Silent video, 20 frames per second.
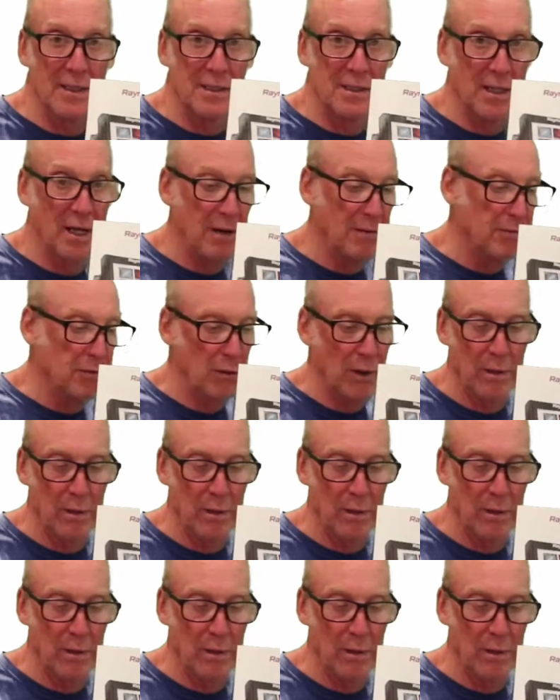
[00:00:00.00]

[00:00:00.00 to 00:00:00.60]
itself,